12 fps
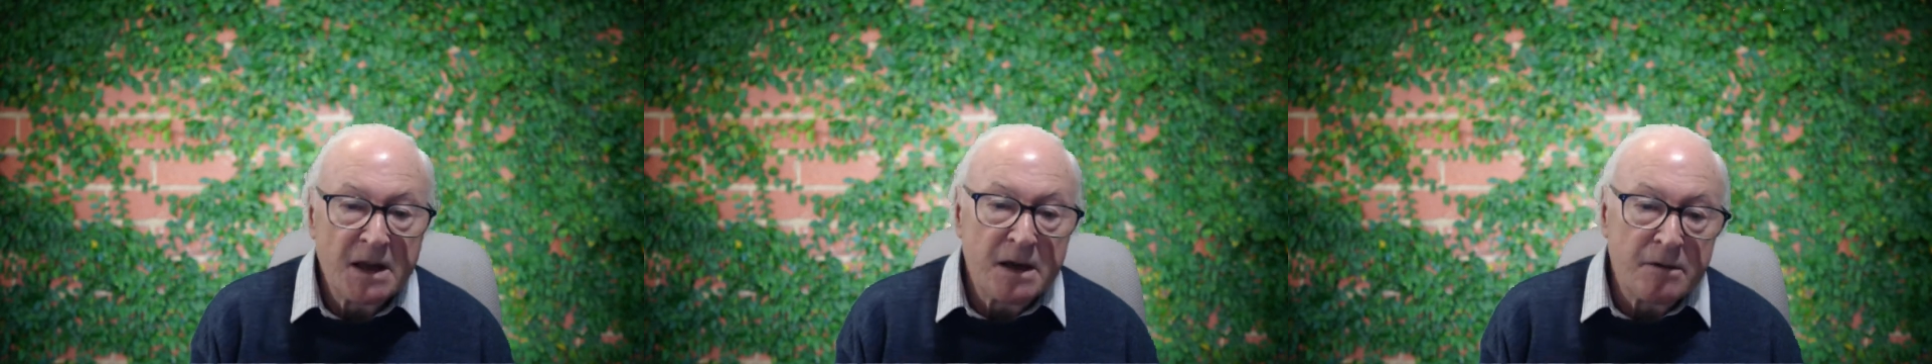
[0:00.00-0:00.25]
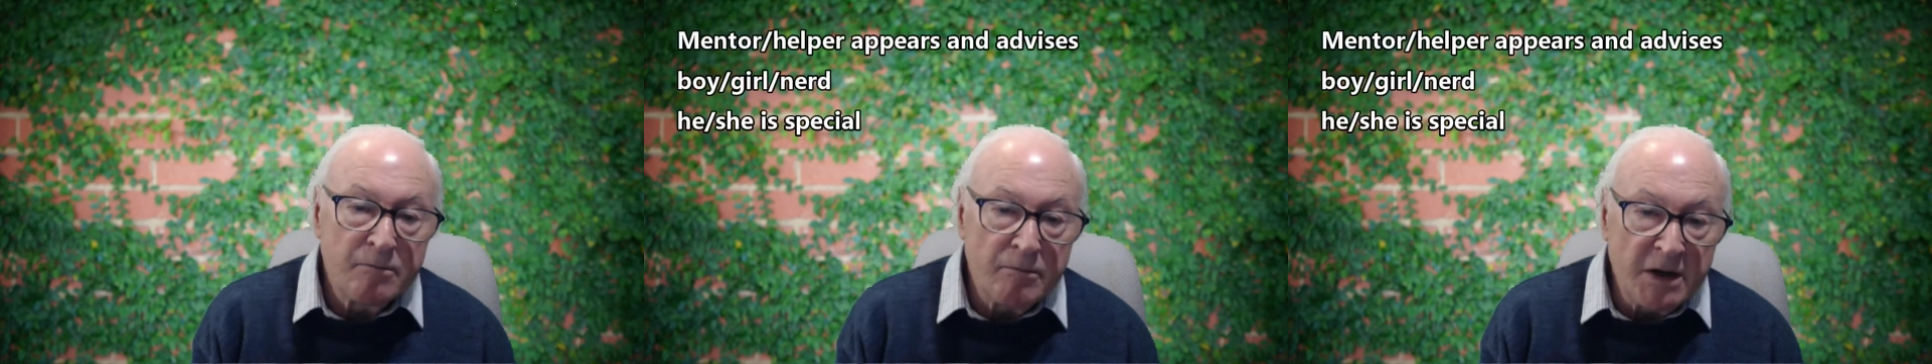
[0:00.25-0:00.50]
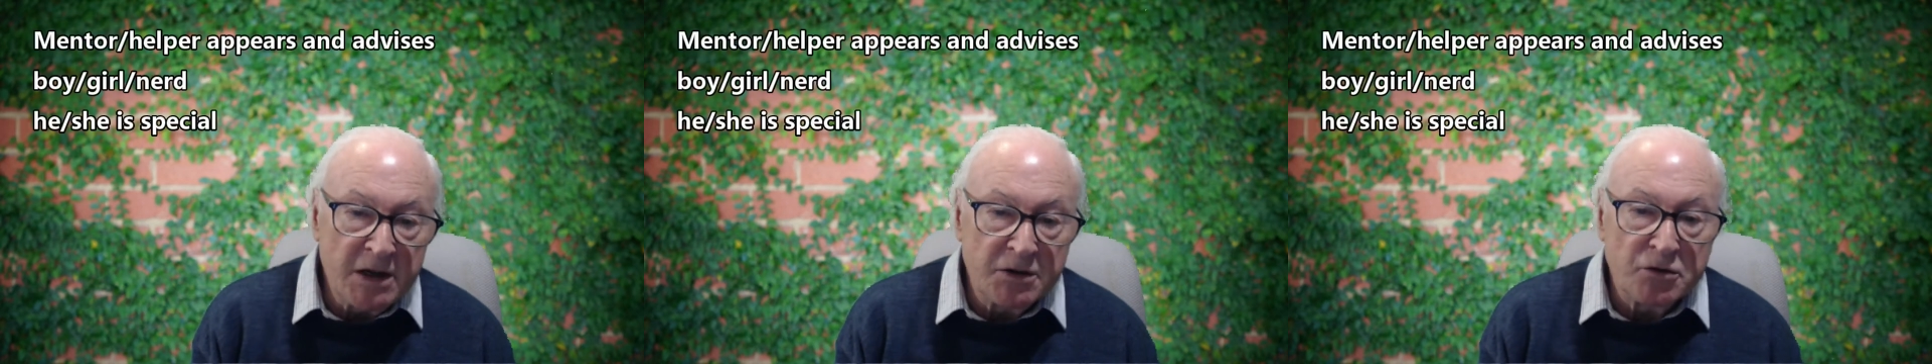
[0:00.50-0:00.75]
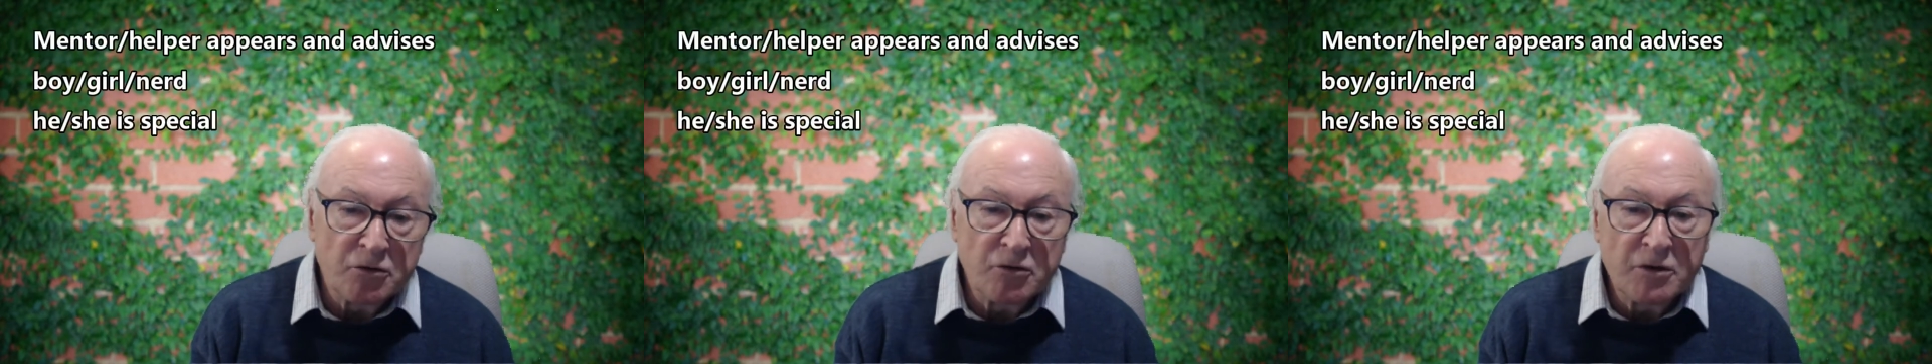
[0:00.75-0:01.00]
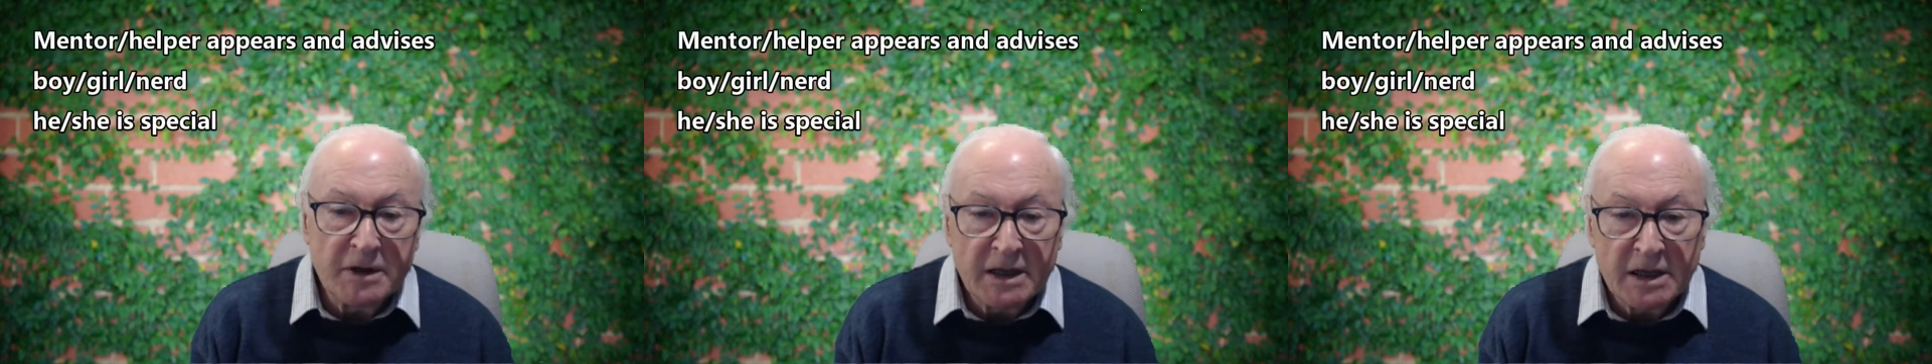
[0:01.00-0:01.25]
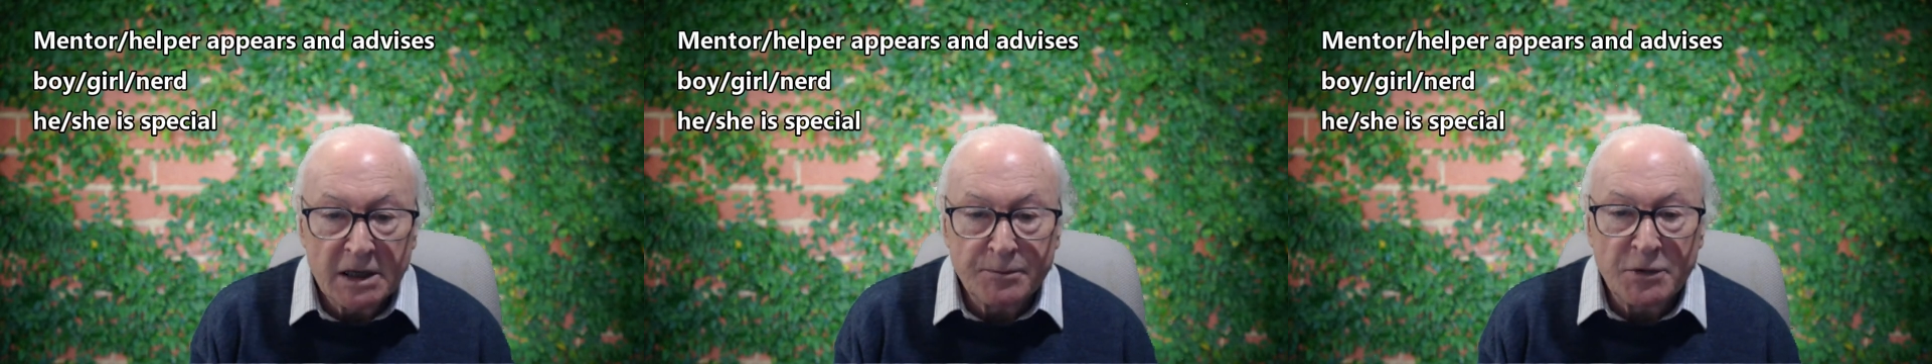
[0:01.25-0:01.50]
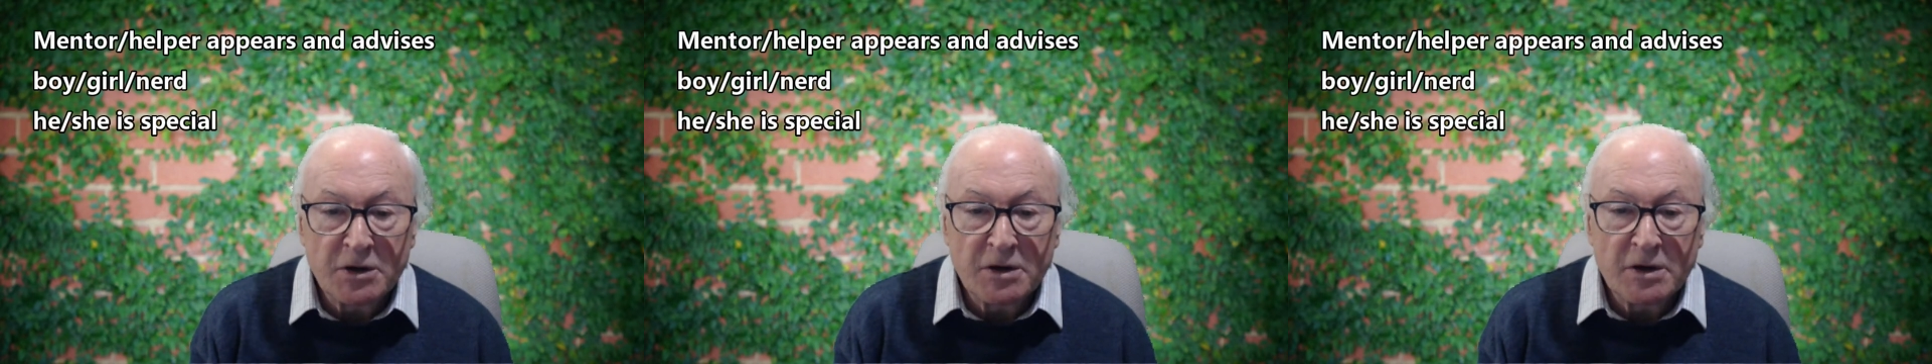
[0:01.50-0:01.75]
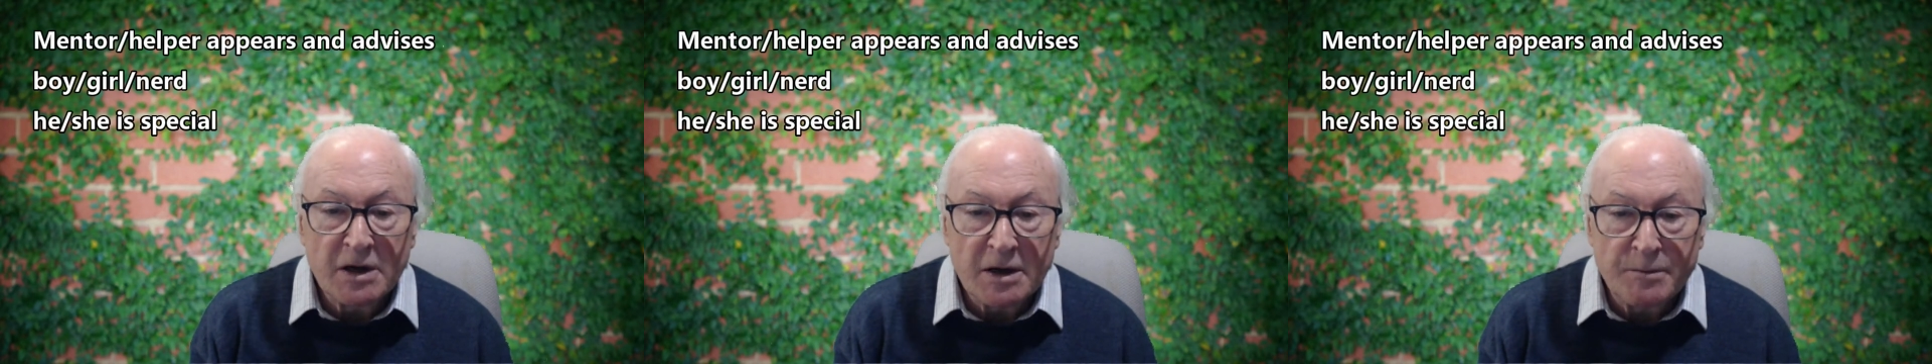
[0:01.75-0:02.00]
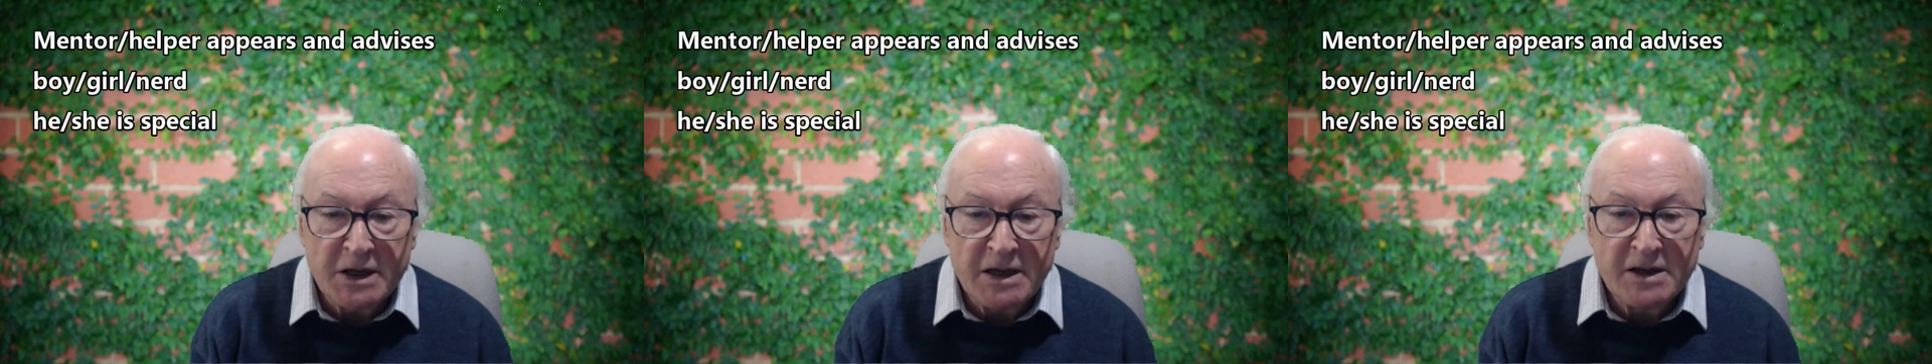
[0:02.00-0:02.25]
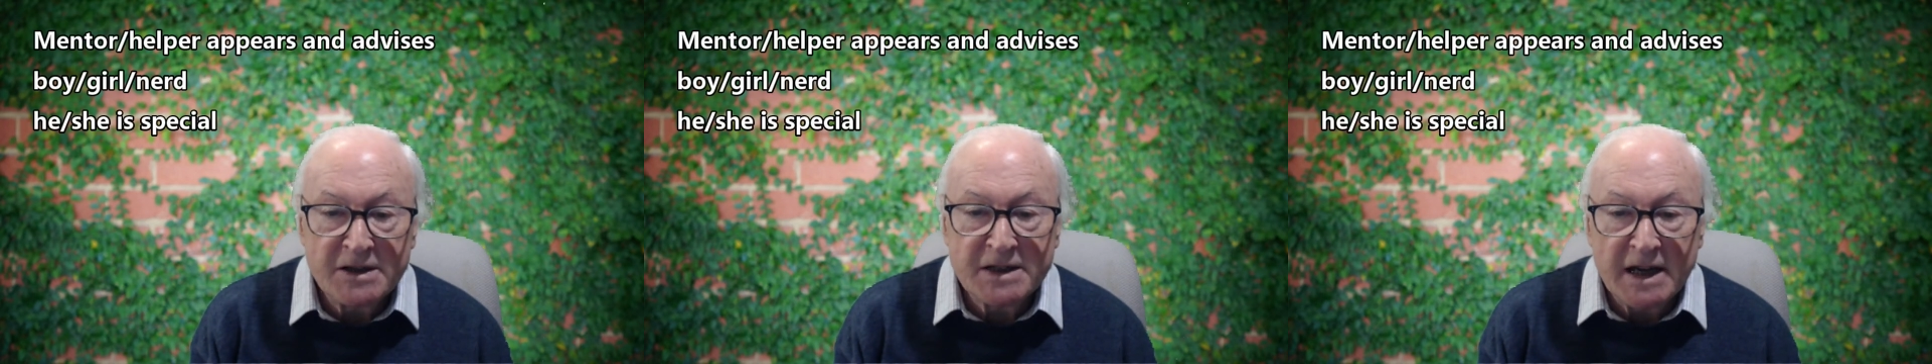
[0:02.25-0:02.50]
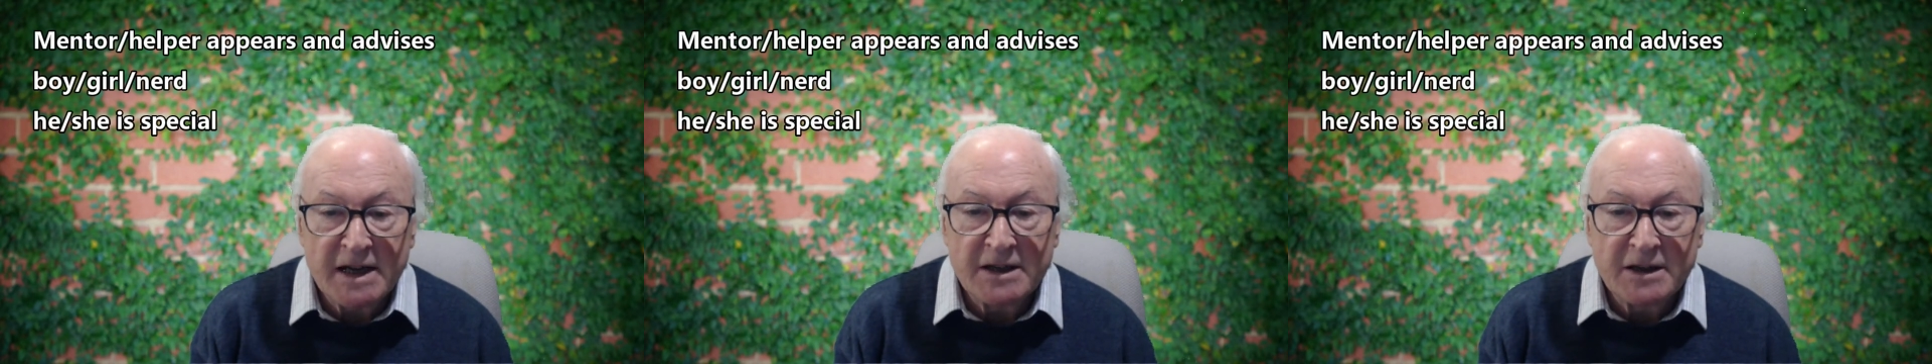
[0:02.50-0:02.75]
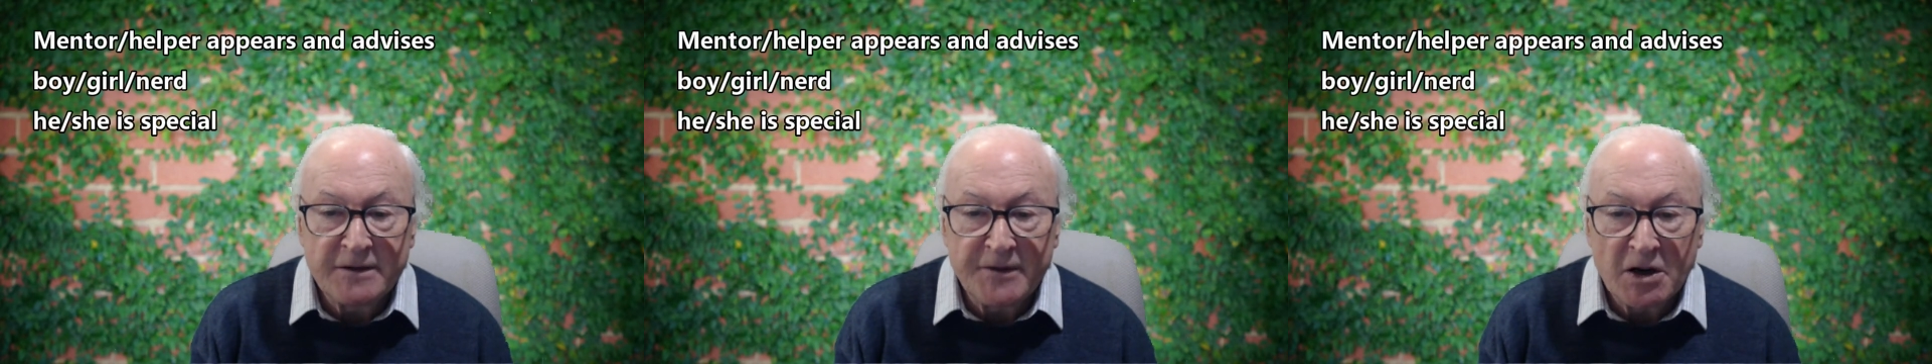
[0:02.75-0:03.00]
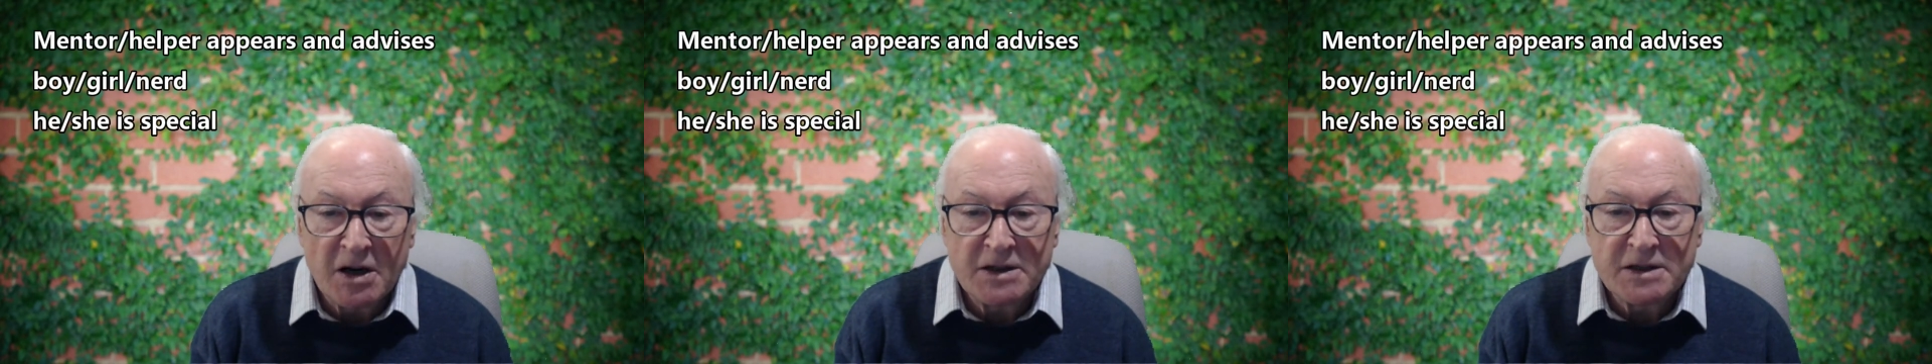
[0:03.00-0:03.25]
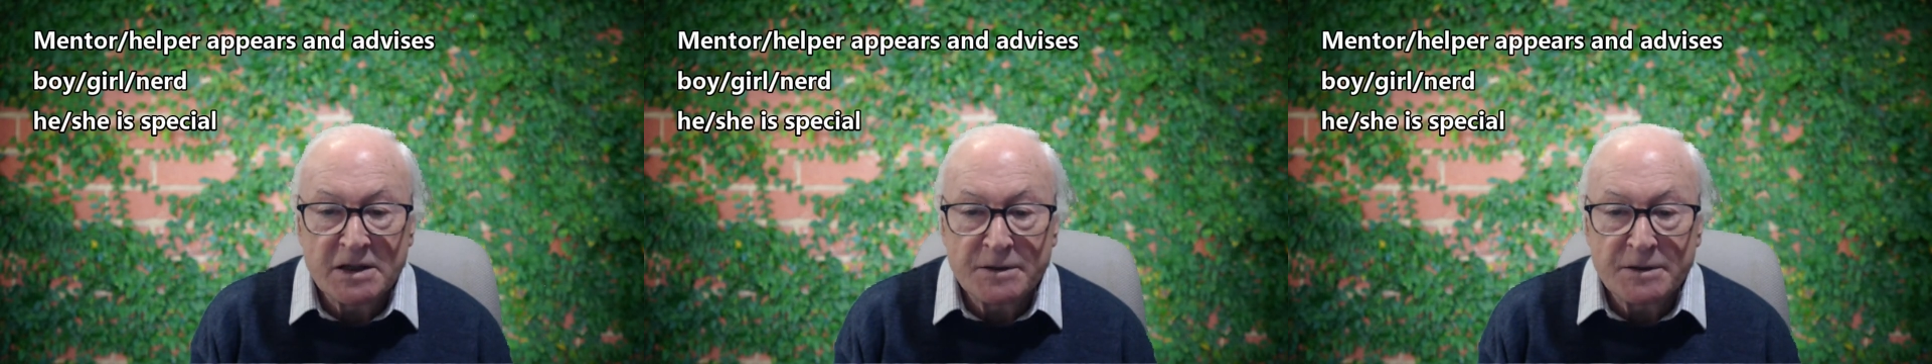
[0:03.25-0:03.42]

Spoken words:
Mentor, helper, appears and advises,